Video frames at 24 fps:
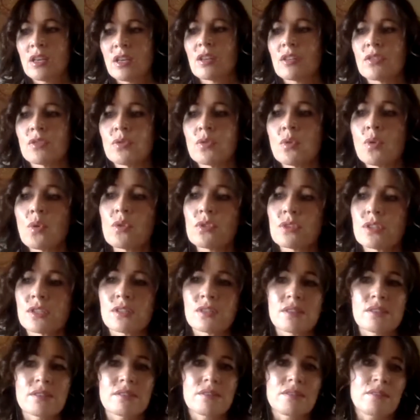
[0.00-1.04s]

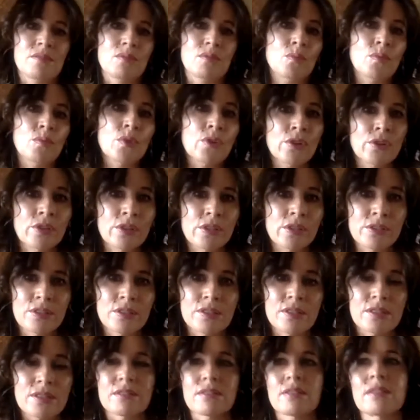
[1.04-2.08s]
thoughts
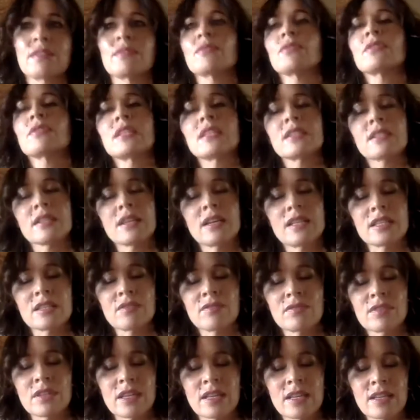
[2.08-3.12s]
words and all these kinds of
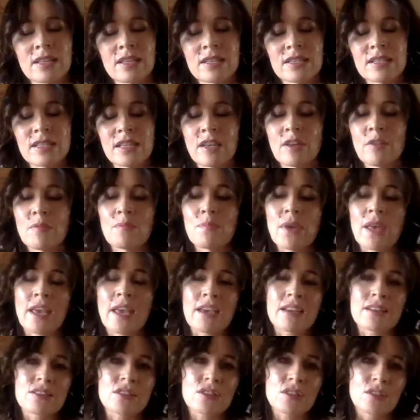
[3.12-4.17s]
things
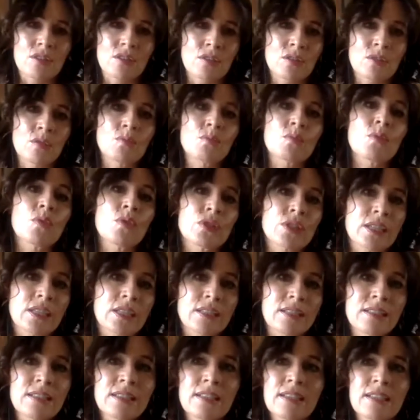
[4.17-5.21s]
impact the
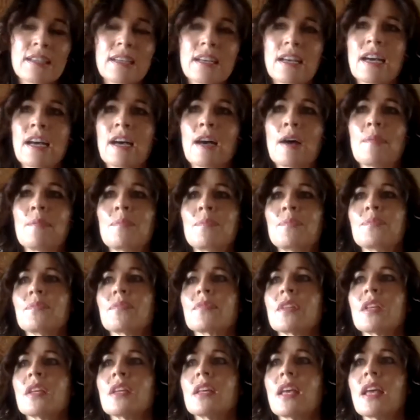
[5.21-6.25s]
water um,
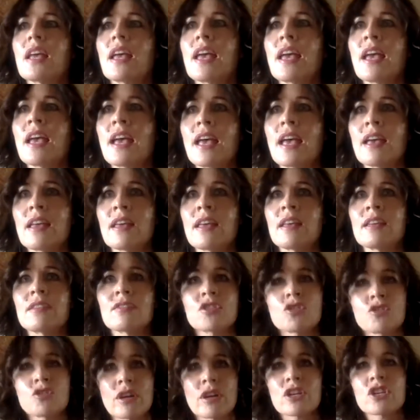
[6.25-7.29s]

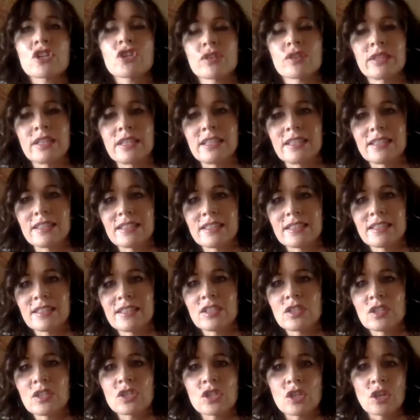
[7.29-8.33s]
structurally.
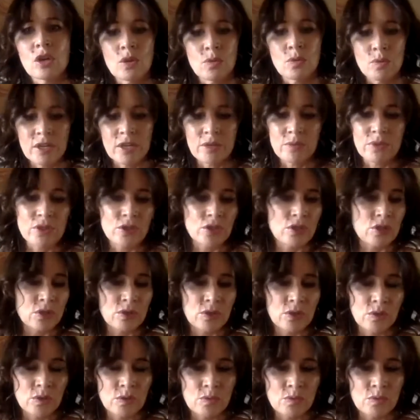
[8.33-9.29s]
So what he would do